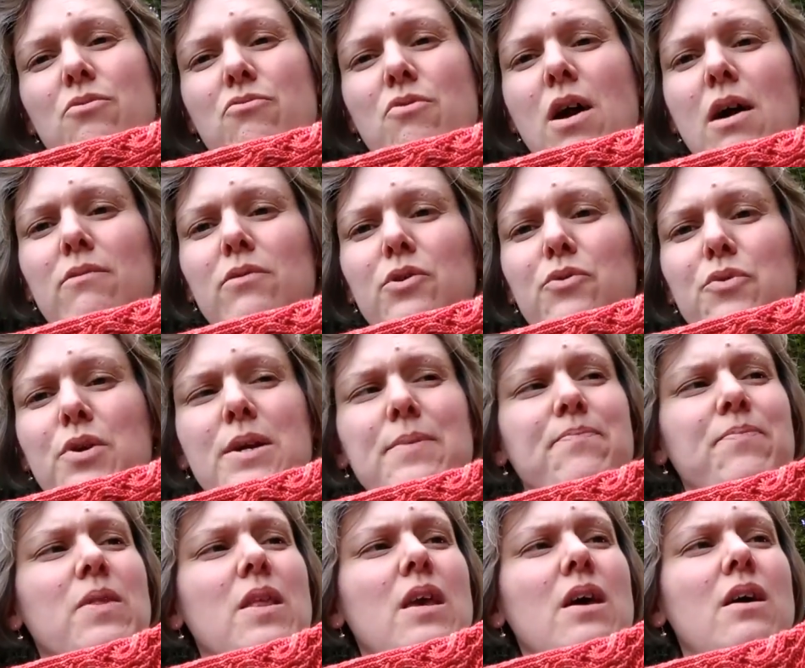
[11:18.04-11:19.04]
on Ravelry
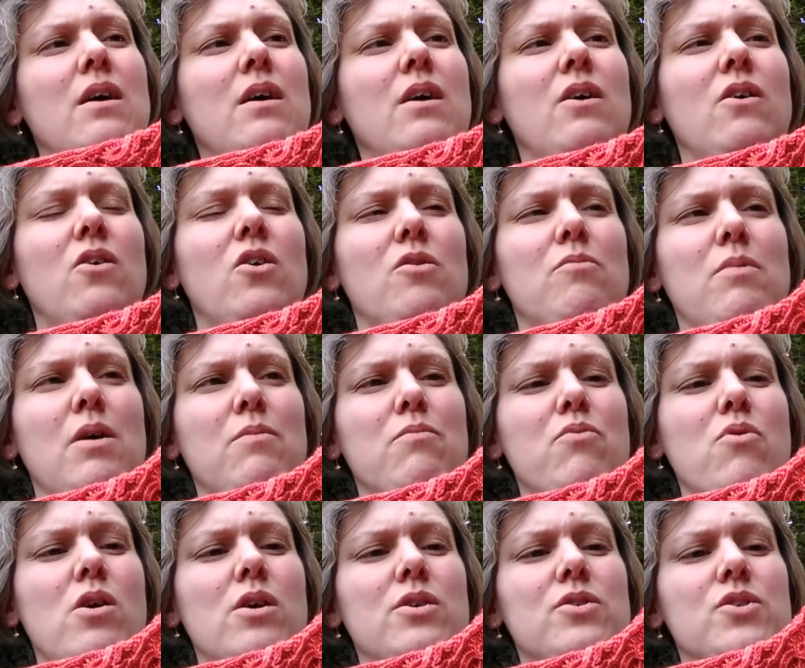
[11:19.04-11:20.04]
on my
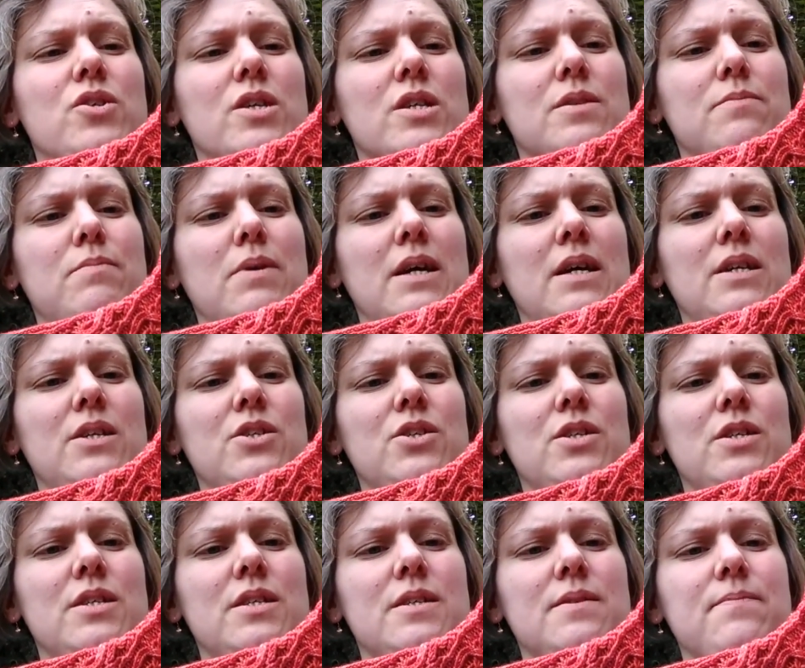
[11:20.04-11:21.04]
project
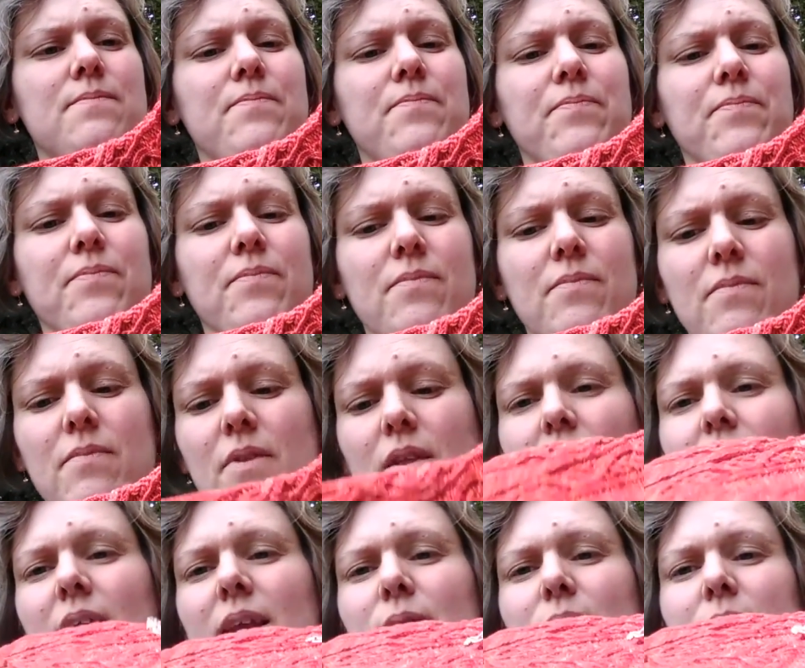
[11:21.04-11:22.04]
pages
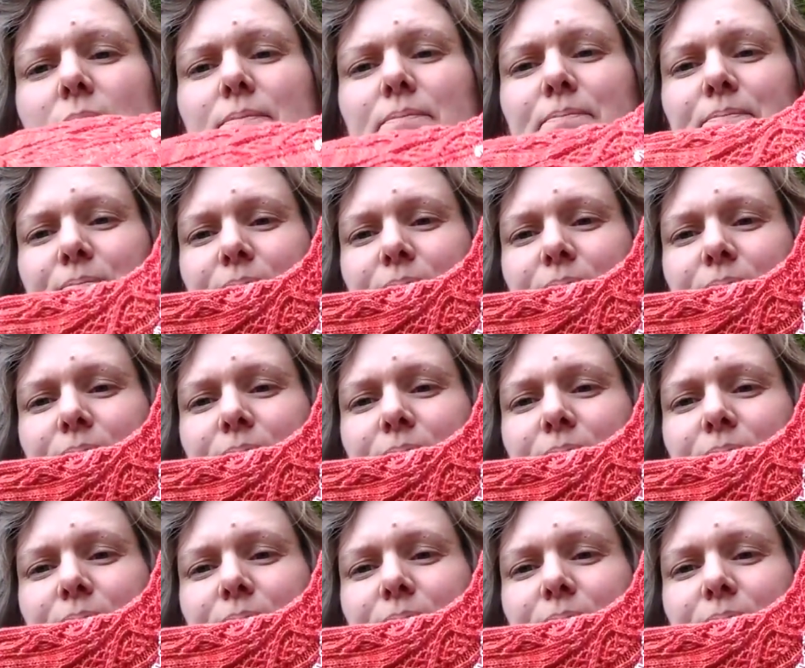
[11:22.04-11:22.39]
anyway